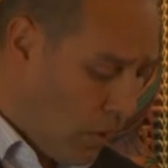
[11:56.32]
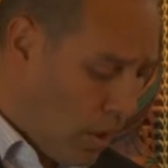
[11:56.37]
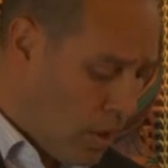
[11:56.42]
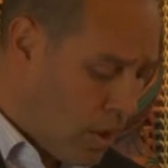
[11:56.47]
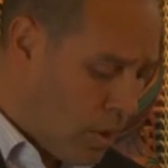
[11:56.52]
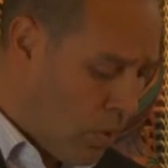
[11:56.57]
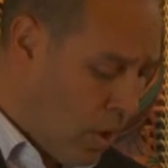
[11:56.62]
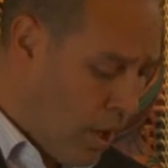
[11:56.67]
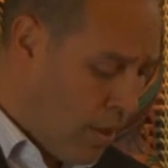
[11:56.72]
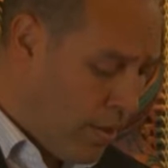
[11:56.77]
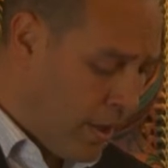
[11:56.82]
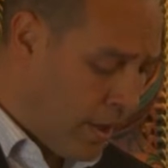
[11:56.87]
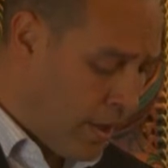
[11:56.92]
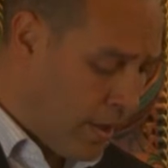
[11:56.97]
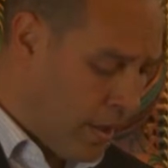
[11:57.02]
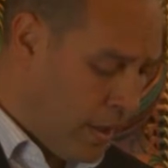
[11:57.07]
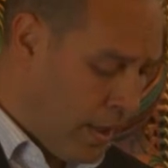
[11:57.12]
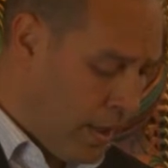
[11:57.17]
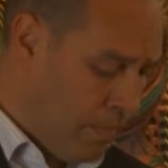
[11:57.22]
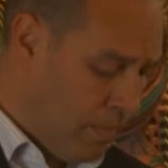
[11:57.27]
So I
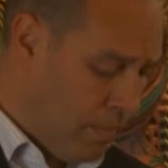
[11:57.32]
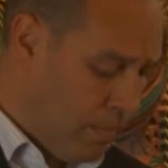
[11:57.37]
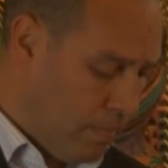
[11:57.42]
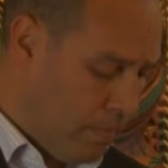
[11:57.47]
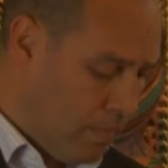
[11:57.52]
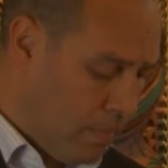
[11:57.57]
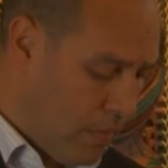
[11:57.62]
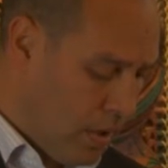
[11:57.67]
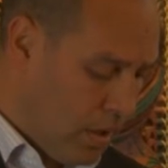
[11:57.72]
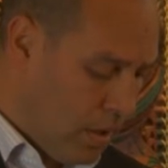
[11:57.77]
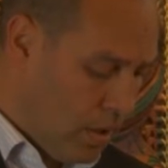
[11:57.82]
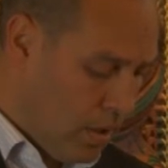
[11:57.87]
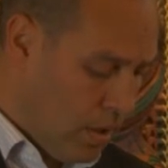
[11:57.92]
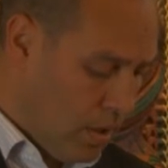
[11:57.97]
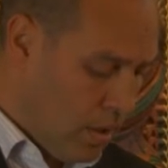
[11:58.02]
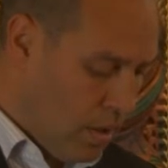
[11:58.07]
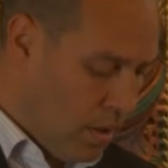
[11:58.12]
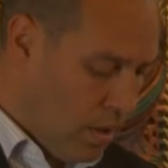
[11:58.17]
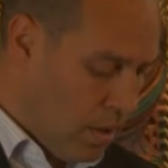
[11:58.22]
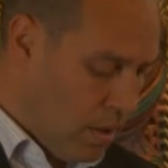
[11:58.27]
think,
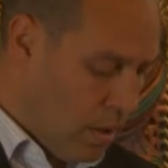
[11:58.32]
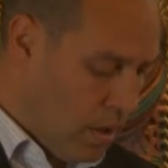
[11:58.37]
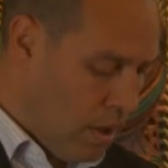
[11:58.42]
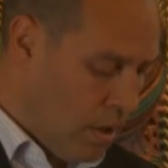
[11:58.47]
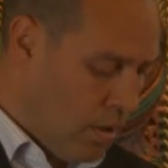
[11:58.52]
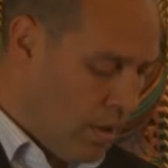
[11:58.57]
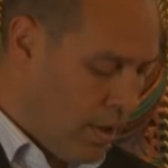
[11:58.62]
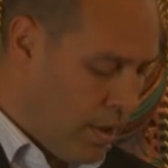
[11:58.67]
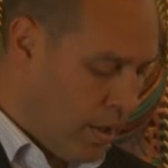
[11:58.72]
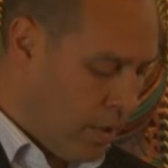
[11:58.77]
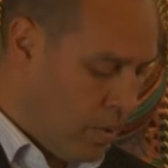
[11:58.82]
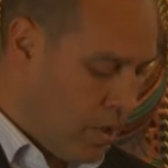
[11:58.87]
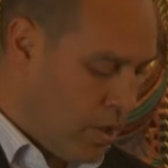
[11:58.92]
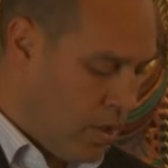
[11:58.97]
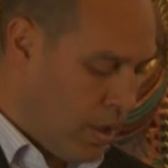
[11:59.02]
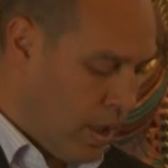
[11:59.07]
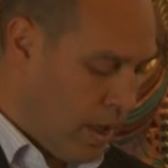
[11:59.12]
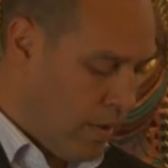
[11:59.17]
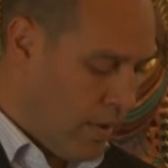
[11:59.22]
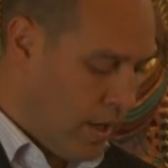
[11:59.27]
I think we
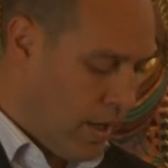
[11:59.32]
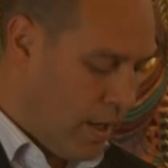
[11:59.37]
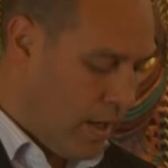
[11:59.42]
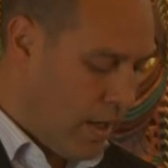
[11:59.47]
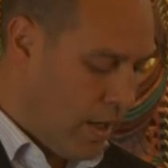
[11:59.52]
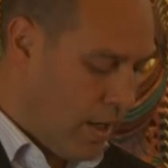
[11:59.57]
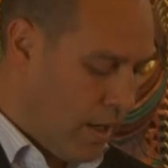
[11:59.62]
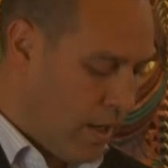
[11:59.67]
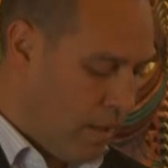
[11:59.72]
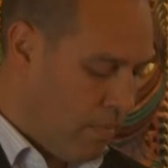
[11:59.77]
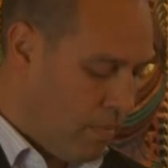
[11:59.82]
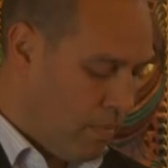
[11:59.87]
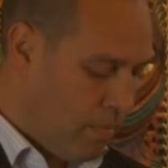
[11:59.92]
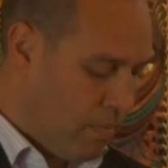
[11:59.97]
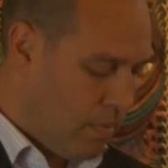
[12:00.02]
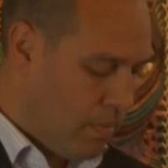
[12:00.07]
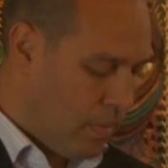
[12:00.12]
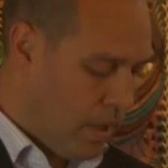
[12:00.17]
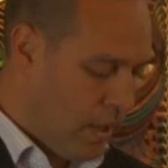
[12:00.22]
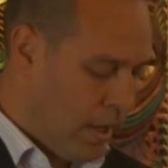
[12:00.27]
should have a
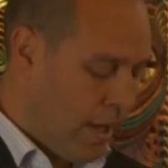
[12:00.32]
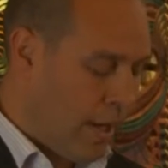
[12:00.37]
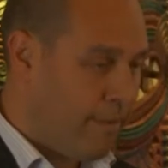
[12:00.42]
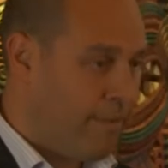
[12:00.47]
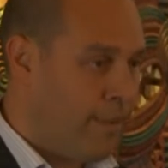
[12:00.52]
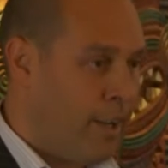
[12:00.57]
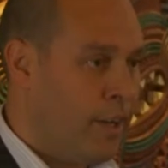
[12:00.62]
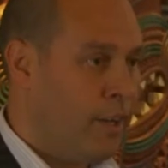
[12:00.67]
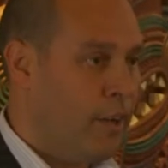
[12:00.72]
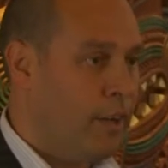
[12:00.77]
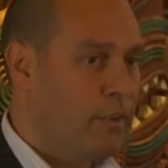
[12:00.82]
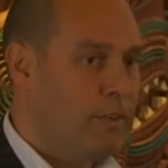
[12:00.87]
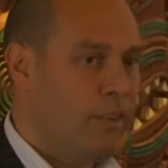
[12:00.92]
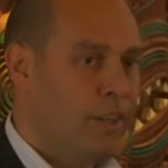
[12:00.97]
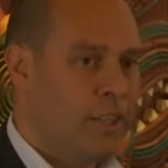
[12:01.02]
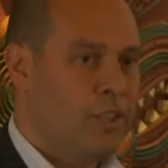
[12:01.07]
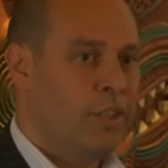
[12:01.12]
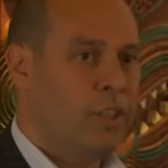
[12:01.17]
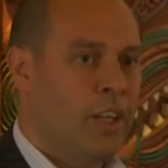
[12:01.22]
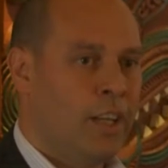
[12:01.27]
rā whānau
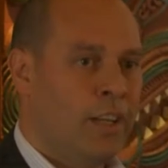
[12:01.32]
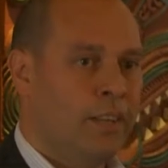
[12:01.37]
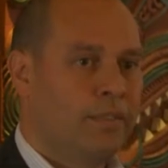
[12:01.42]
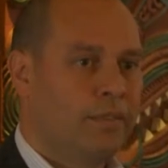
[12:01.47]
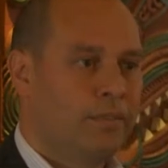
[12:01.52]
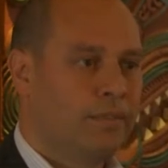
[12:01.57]
each year,